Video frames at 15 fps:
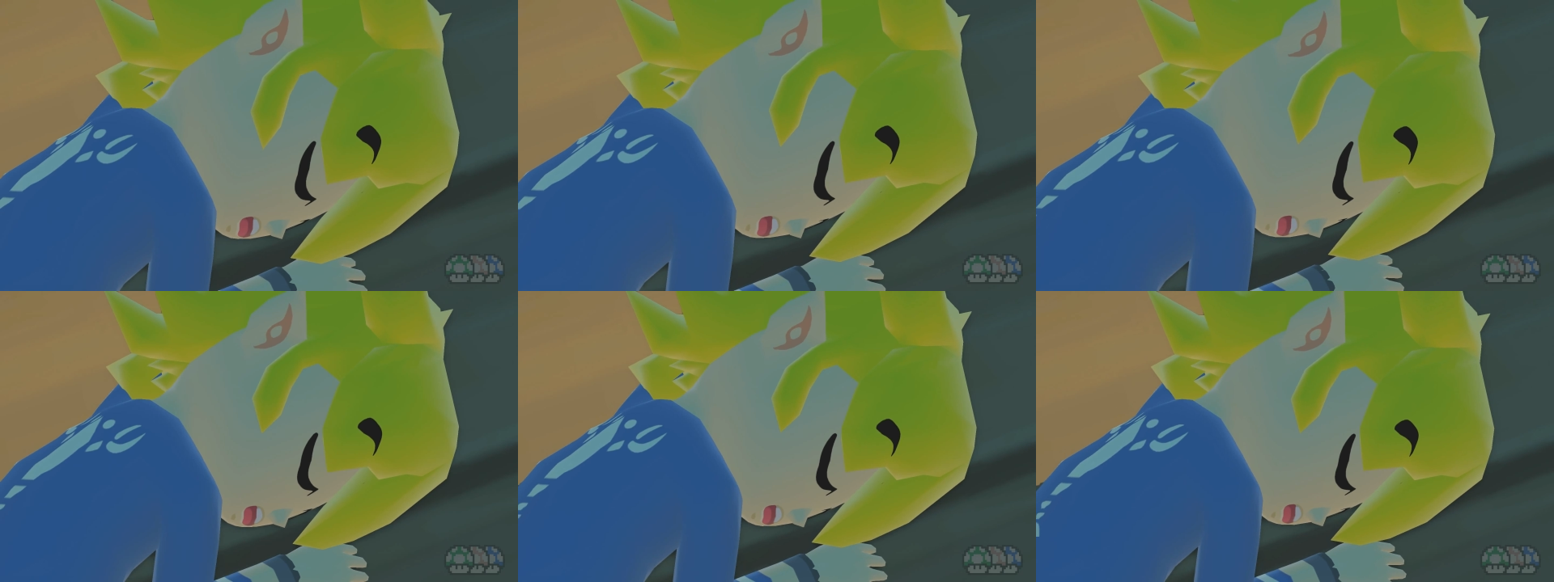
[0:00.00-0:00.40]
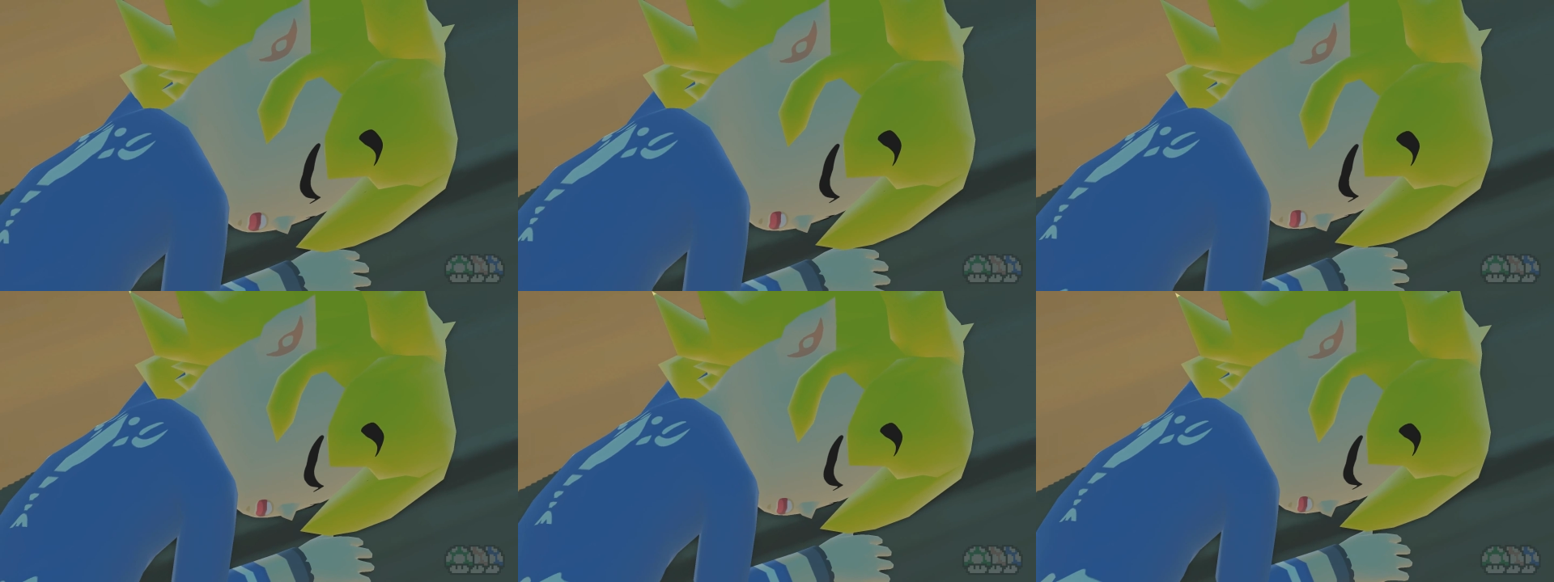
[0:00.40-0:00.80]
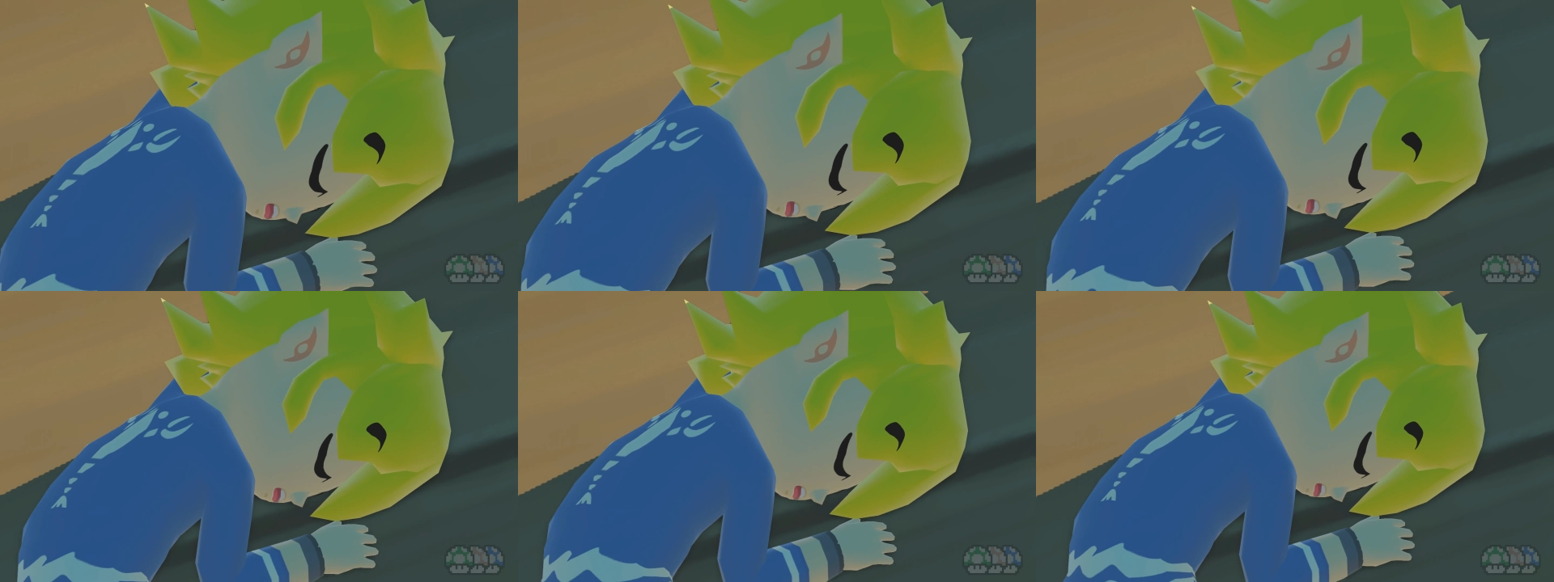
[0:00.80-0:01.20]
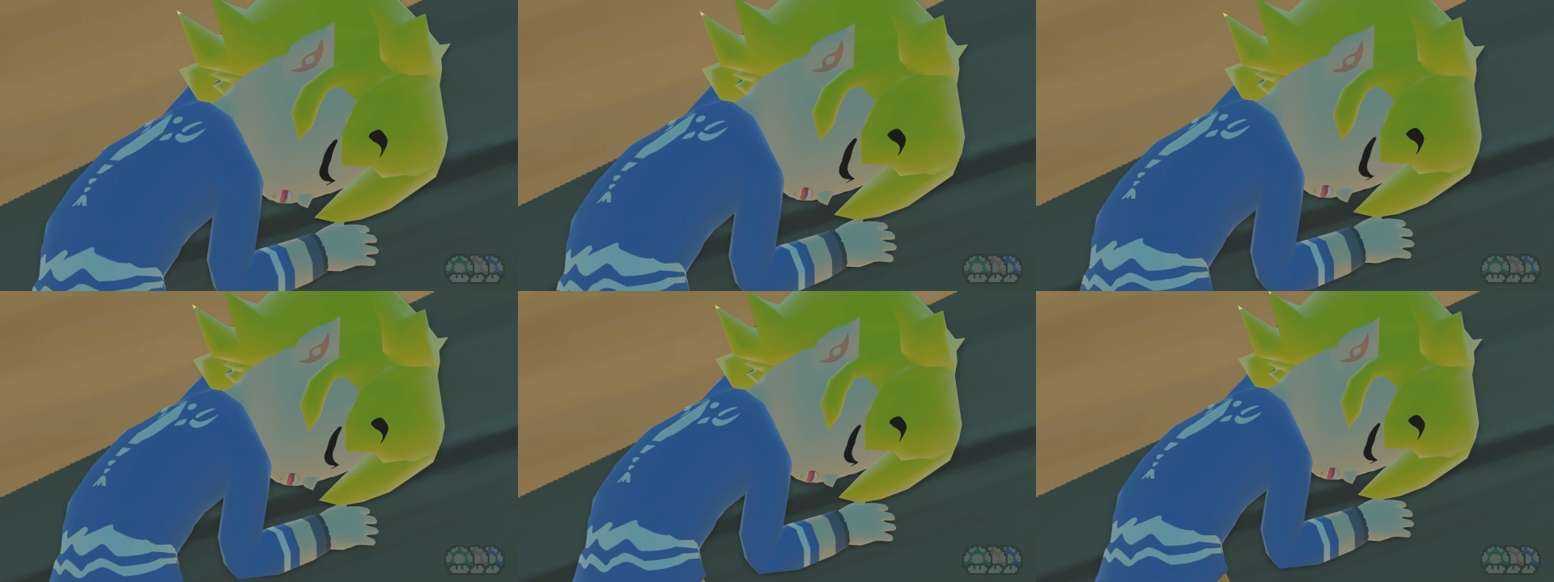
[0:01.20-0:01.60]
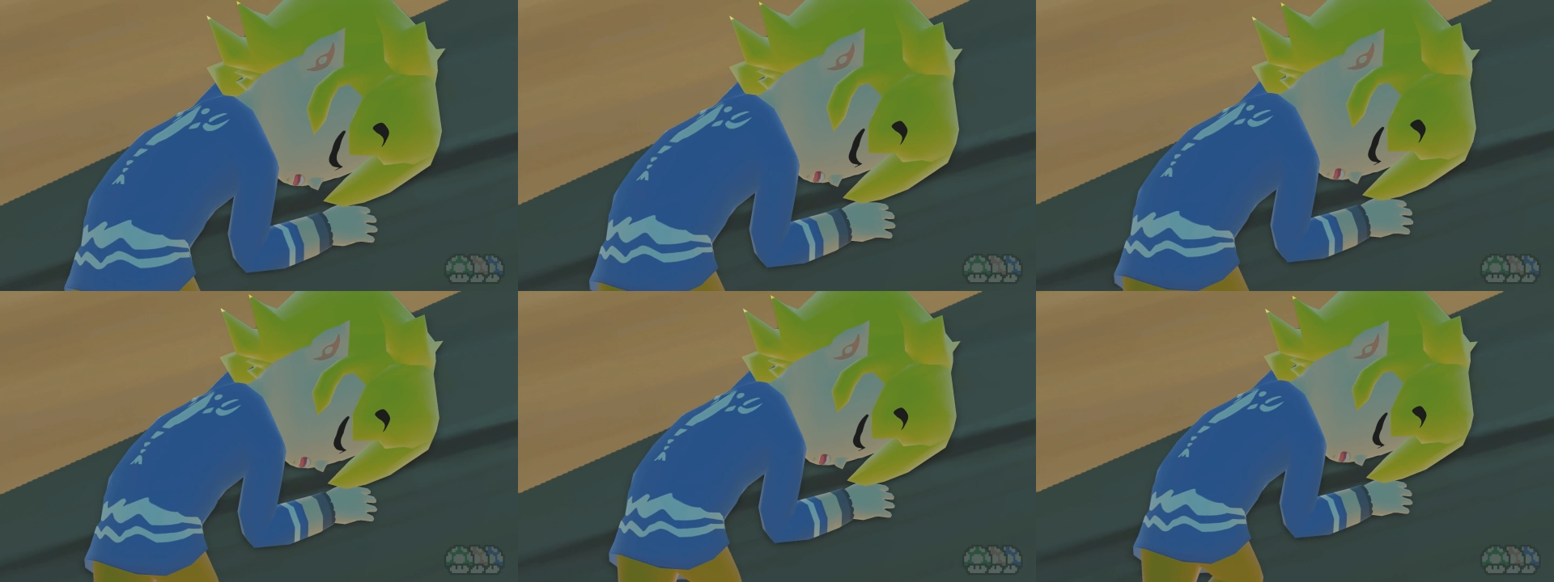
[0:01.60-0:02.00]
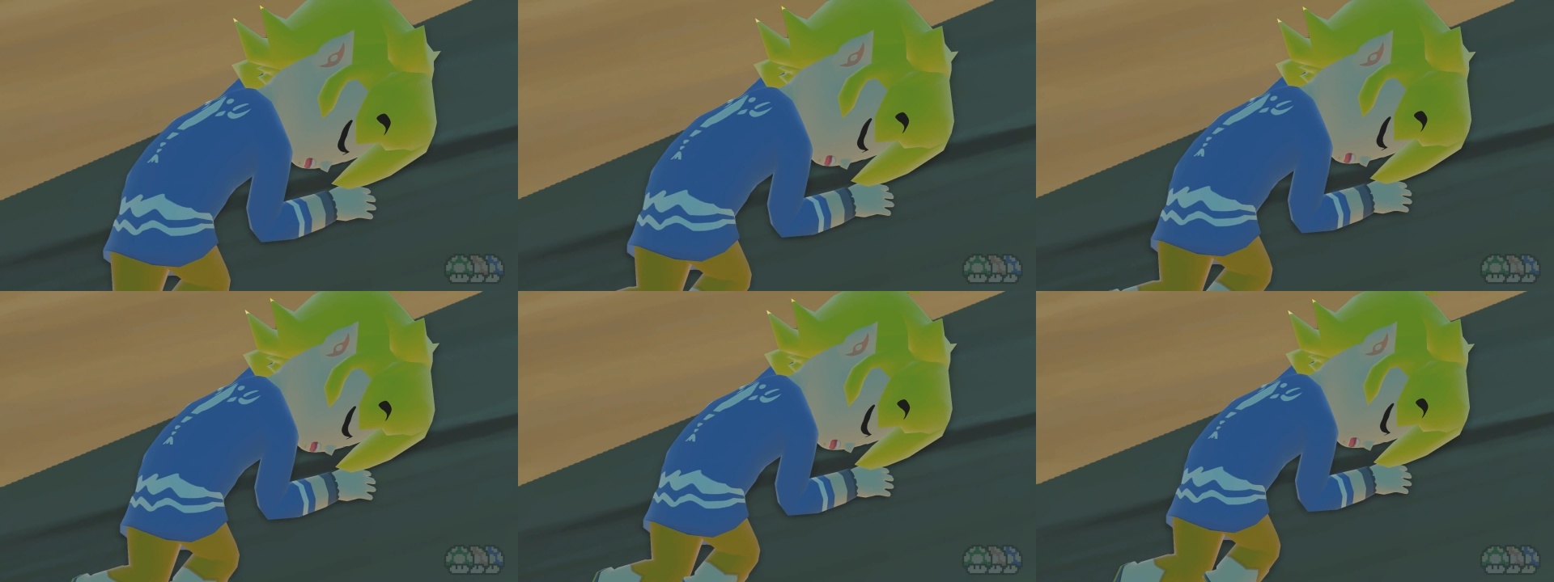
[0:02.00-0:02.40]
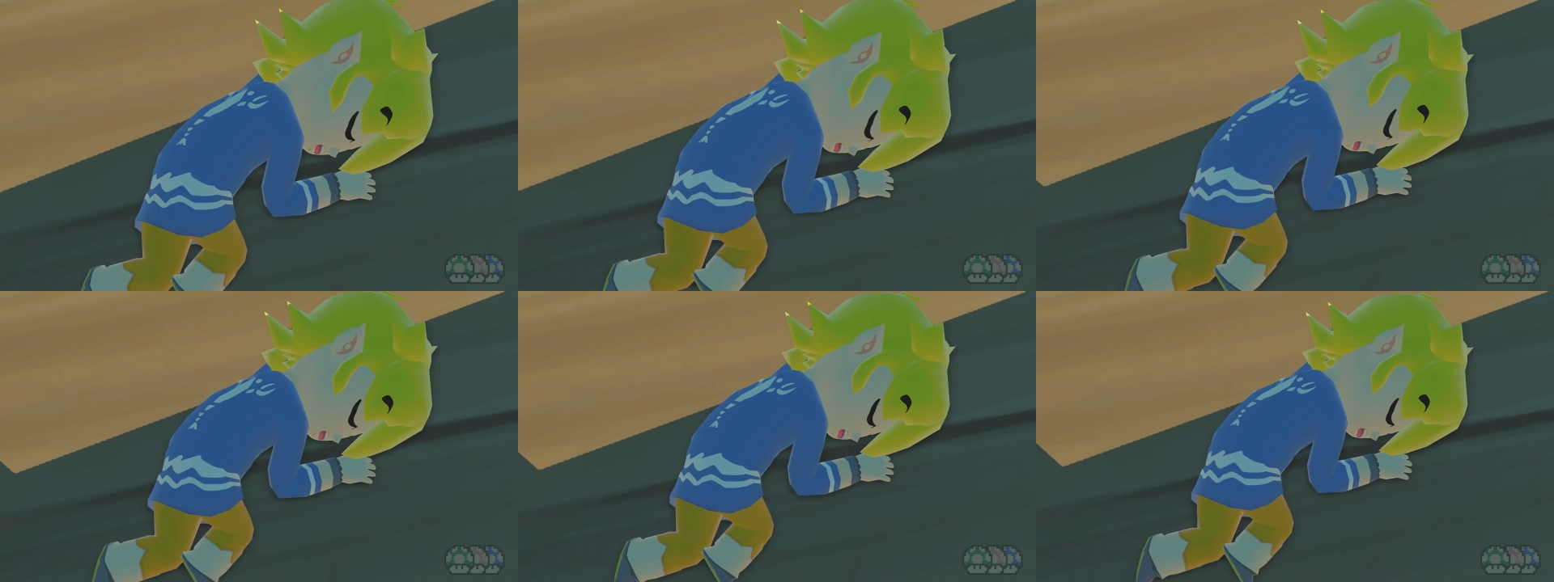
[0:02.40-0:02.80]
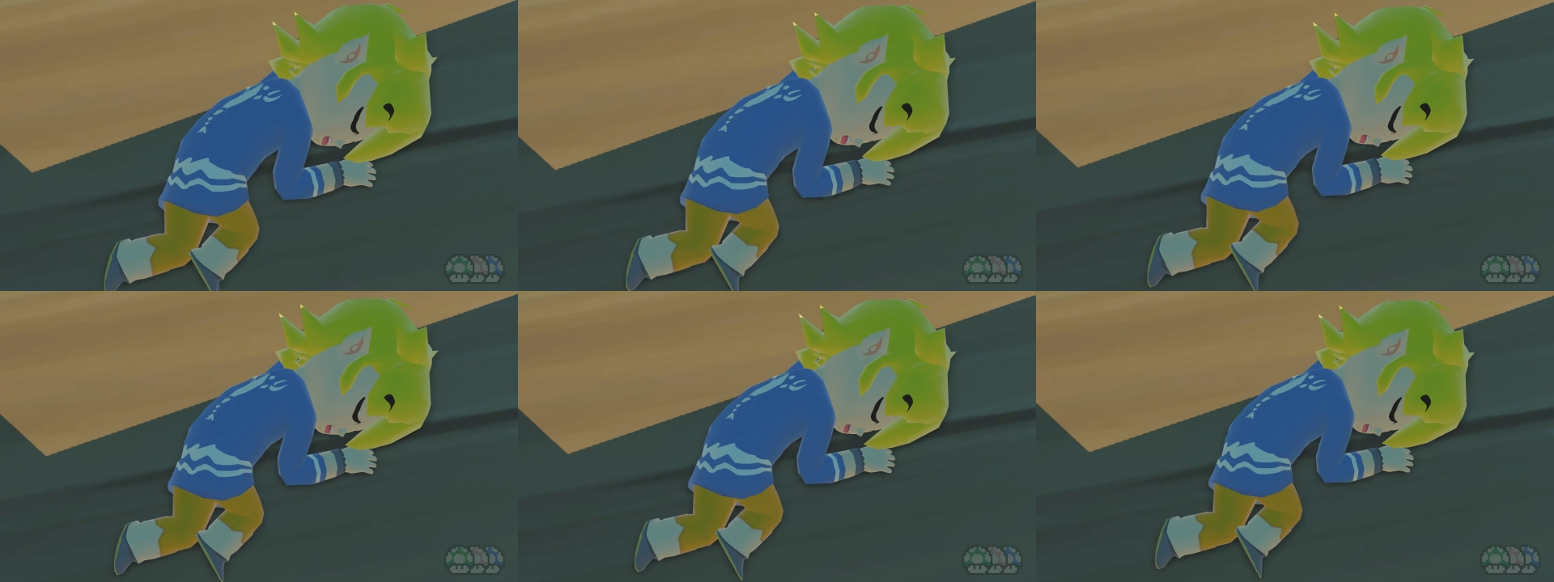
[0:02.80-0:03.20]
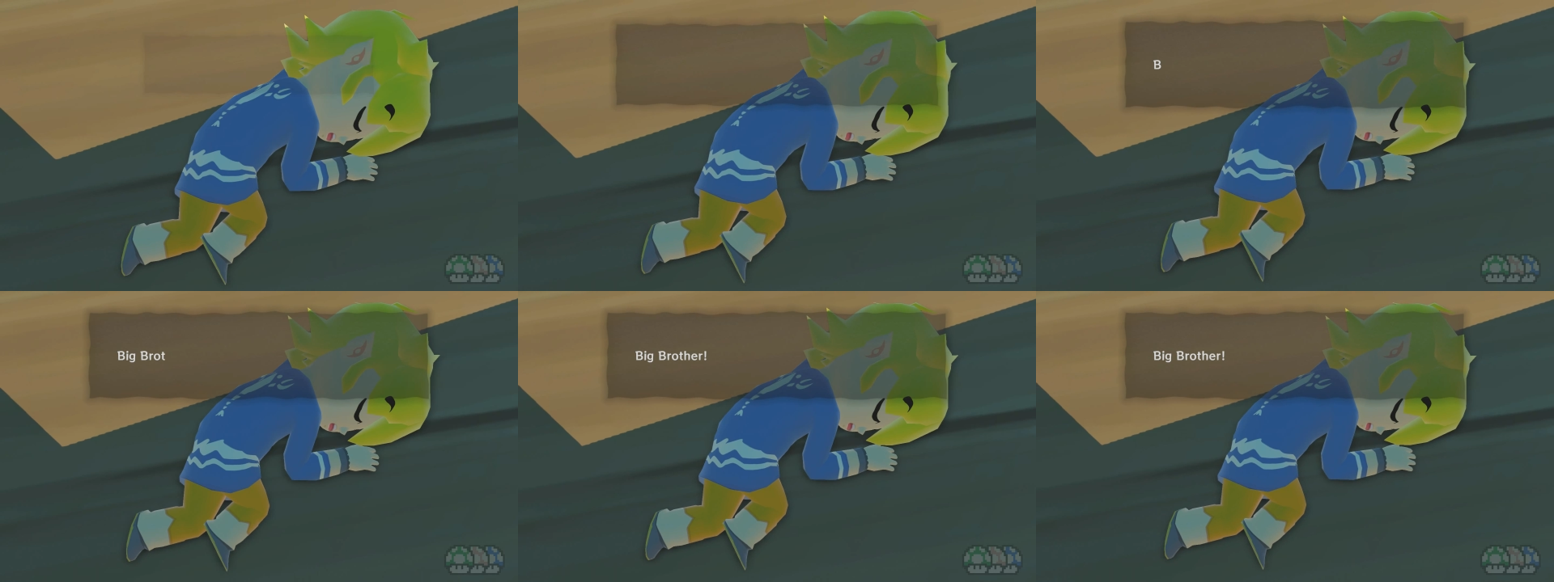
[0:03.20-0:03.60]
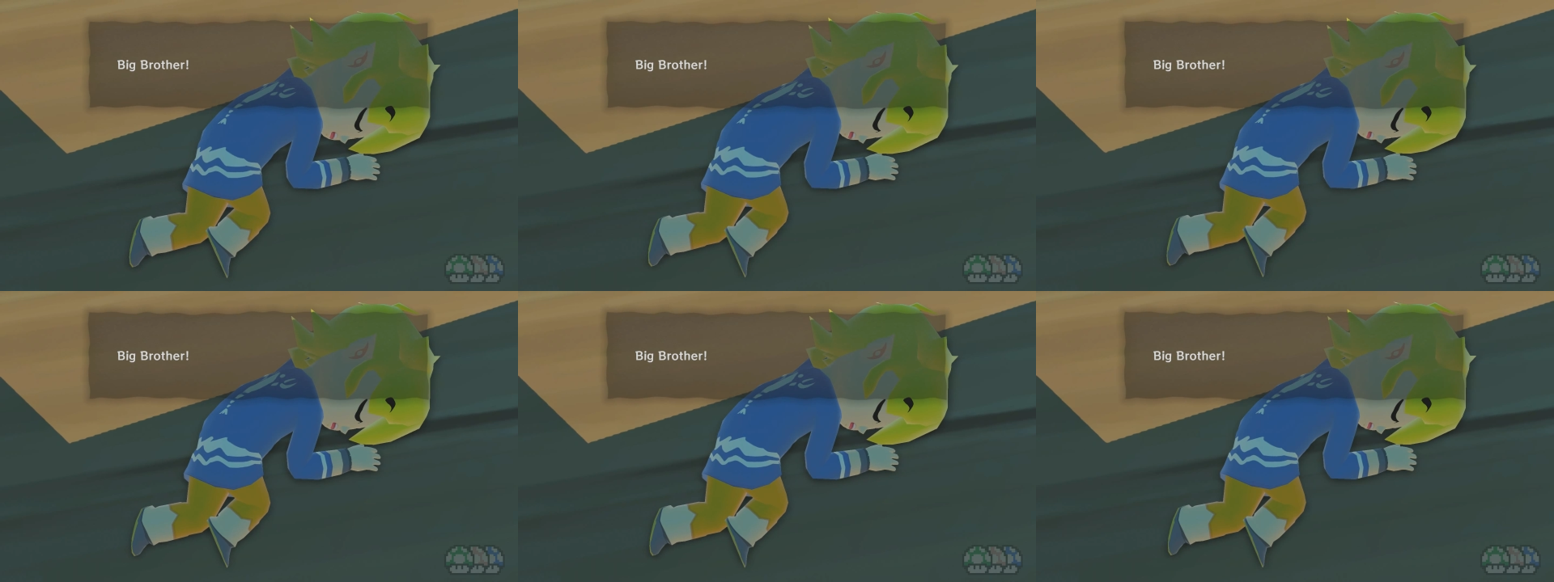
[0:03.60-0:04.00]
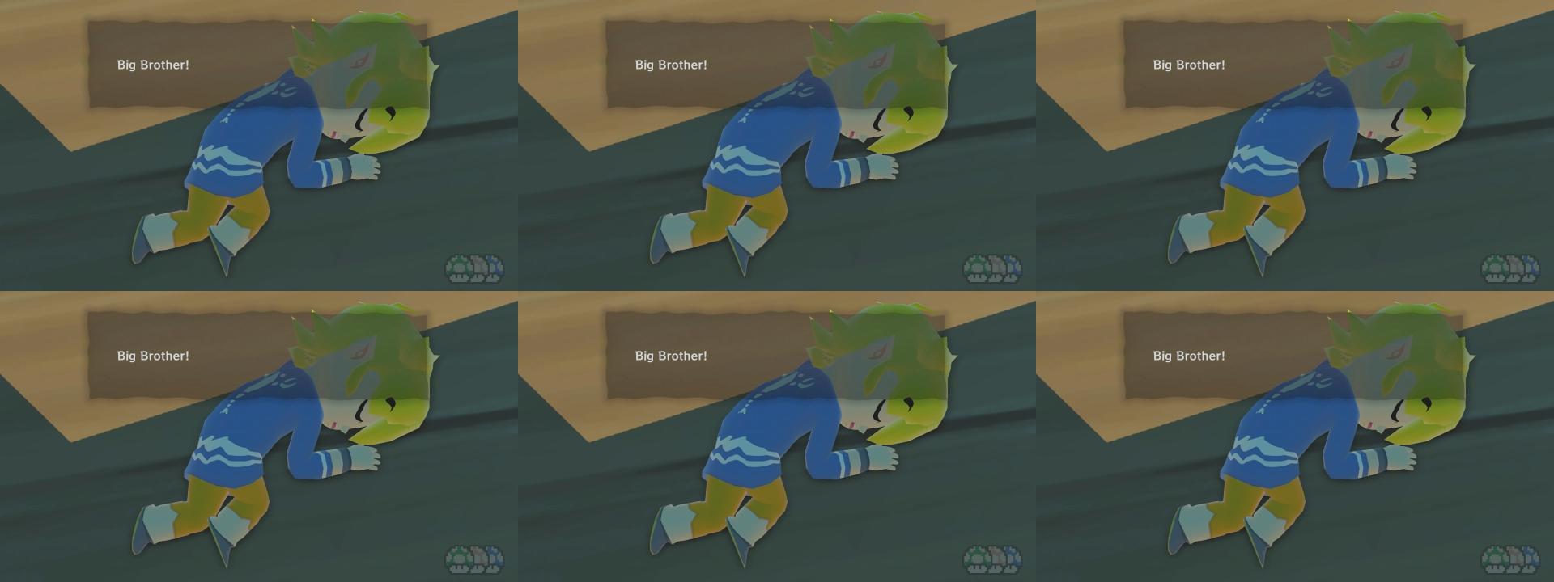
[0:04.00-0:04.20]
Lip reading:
(no speaker visible)